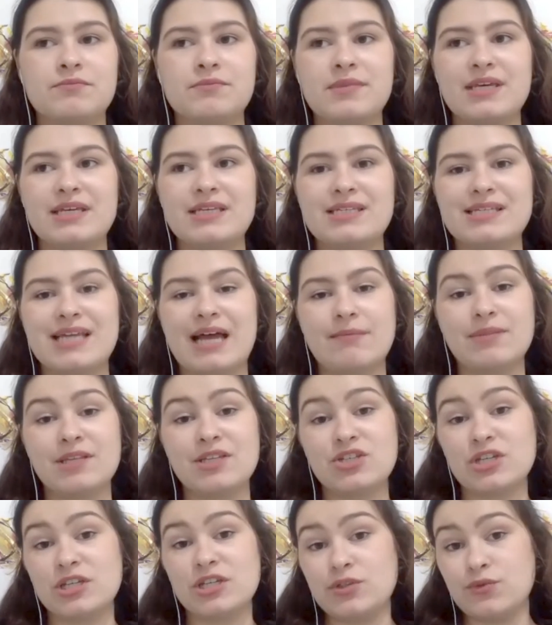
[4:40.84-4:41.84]

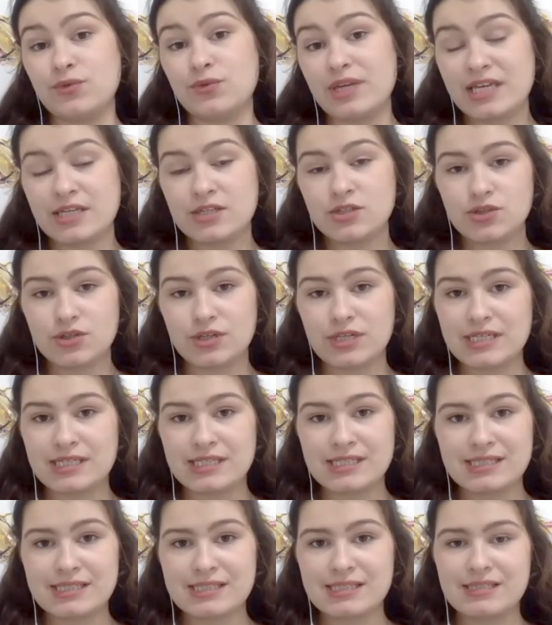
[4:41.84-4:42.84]
establishing new
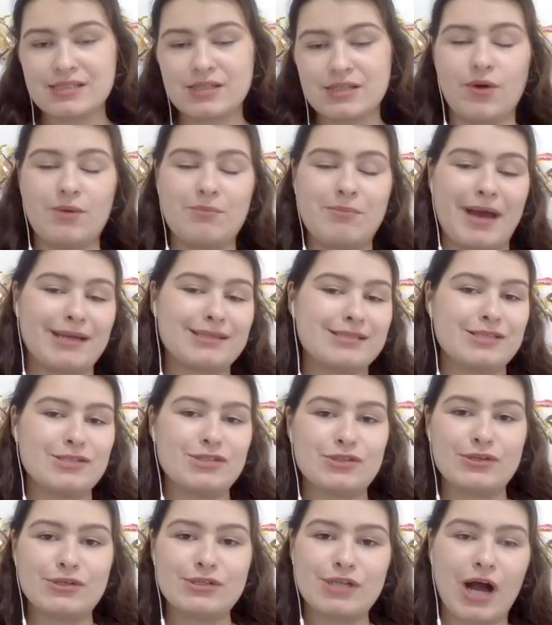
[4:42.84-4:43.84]
interests, going back
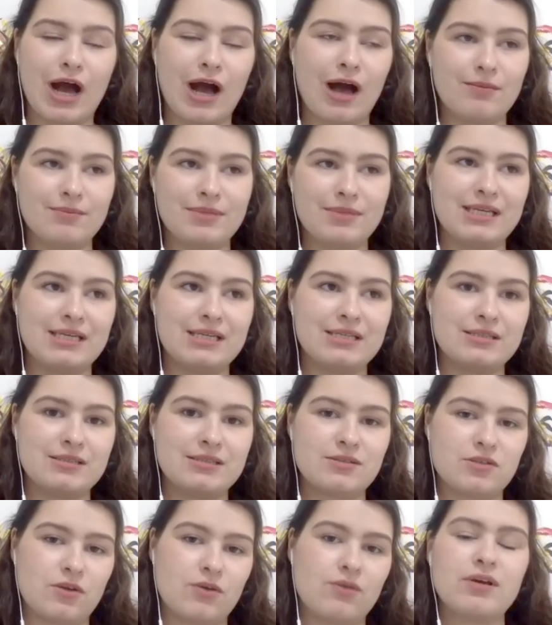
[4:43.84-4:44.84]
to certain hobbies.
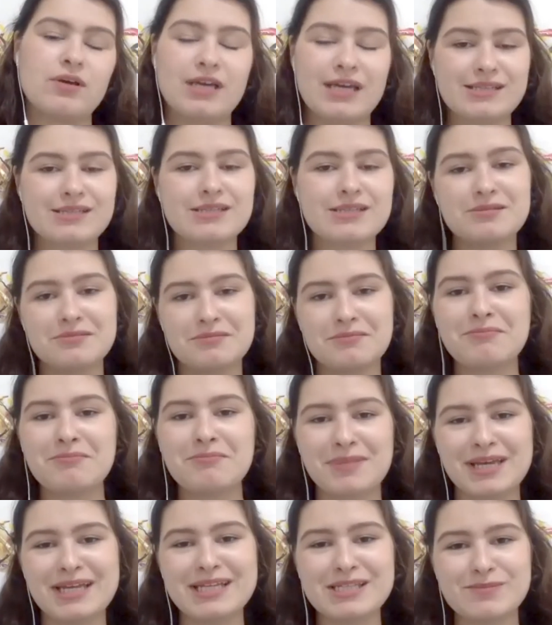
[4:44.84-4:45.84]
So it's
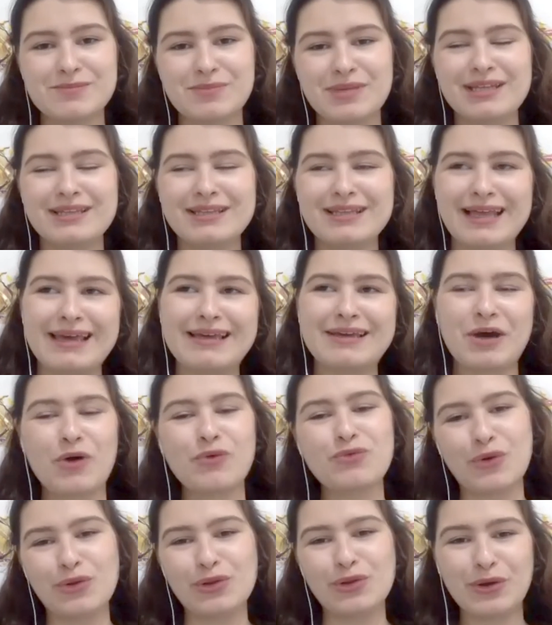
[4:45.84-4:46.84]
been like
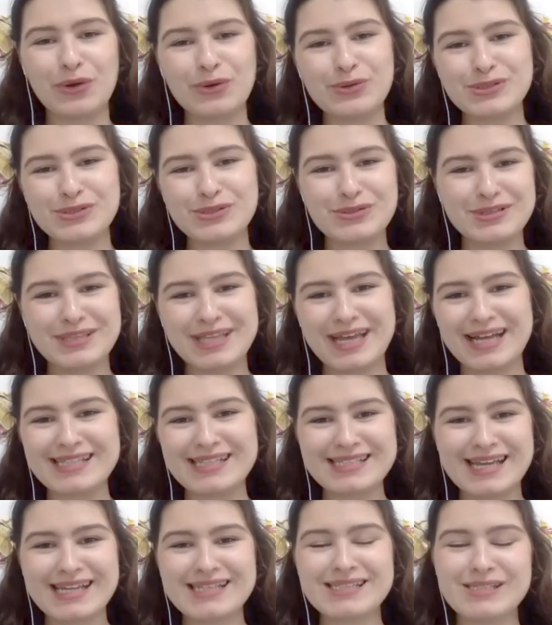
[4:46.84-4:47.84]
a roller coaster in that
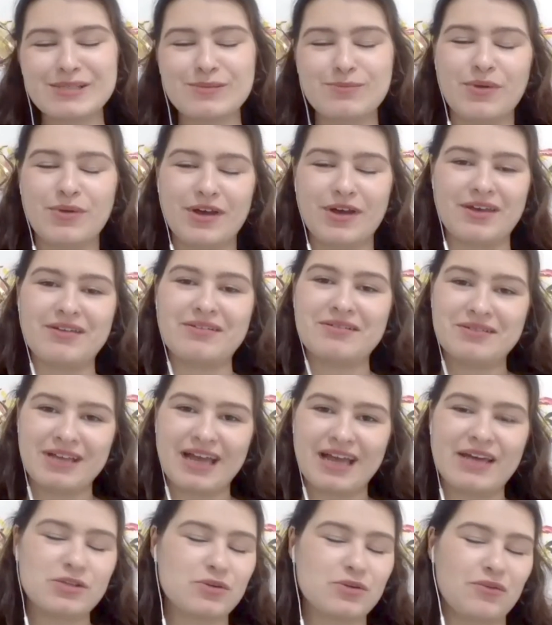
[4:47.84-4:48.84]
sense, but
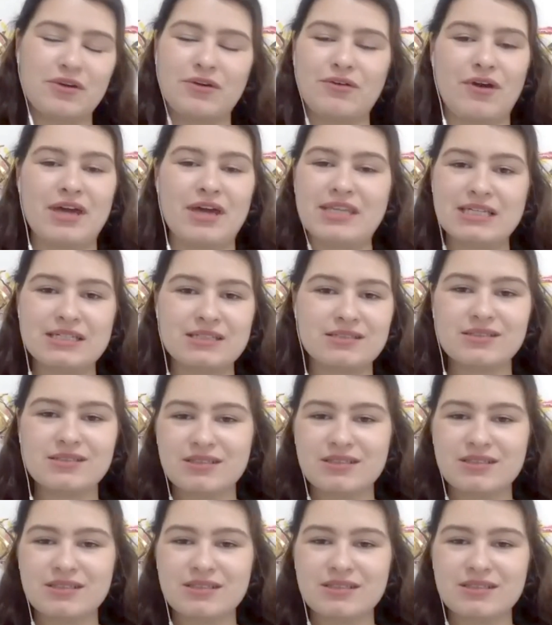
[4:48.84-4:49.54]
I don't regret it.